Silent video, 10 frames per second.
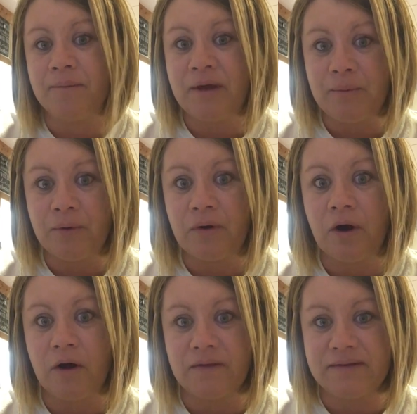people
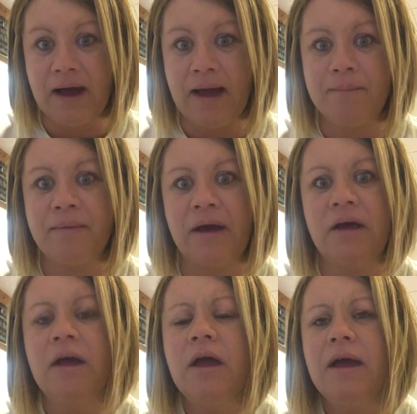all the time, but
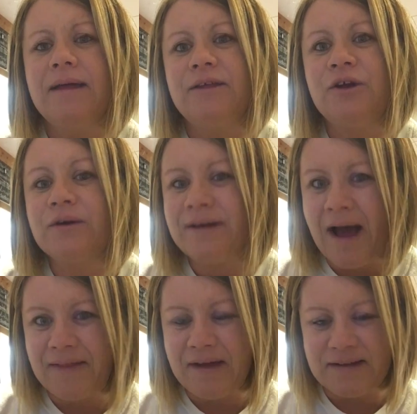you're
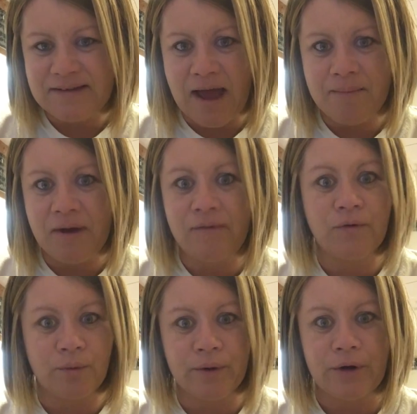not that type of
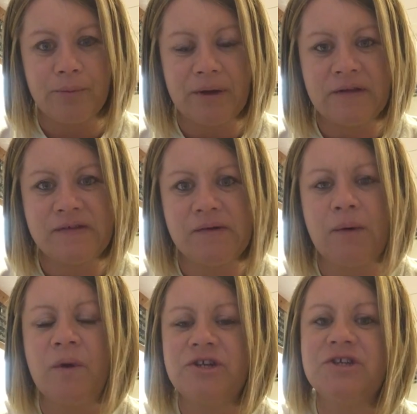group. And so I
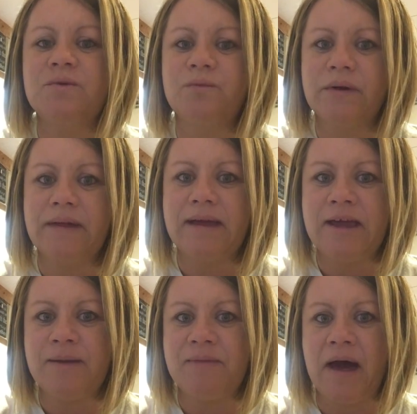want you to really
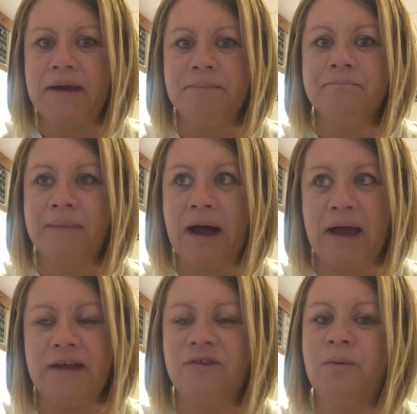keep that in
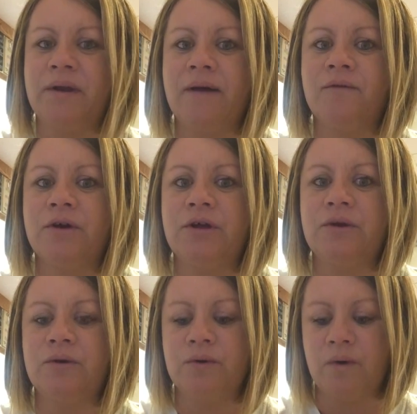mind whenever
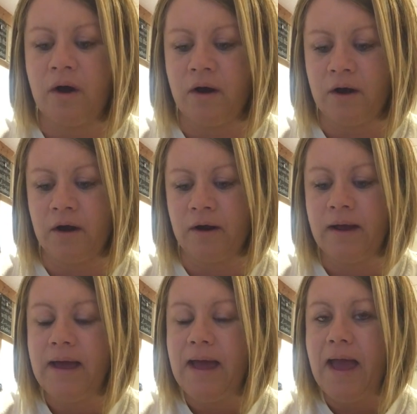you are
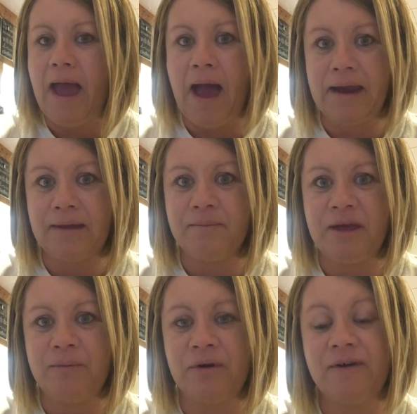adding
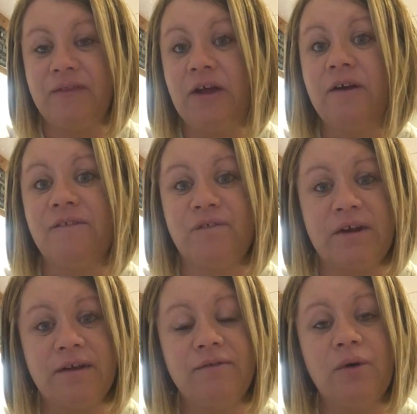people. If they are a
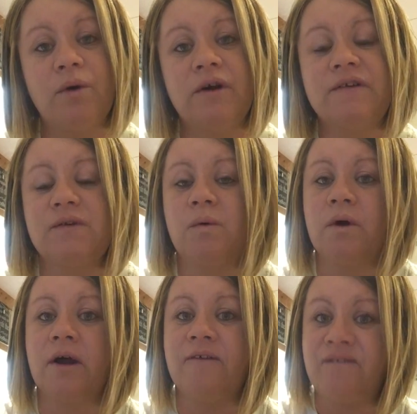friend of yours
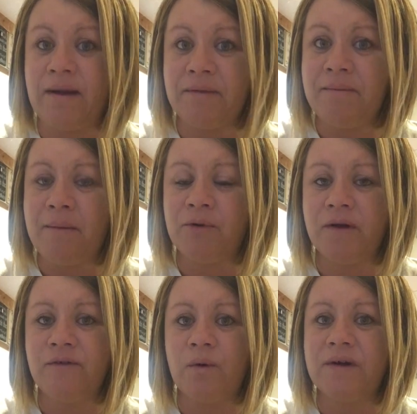or a family member
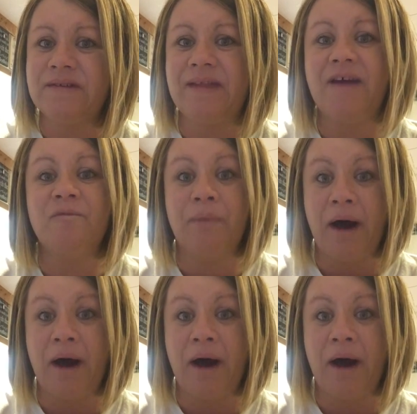of yours and they have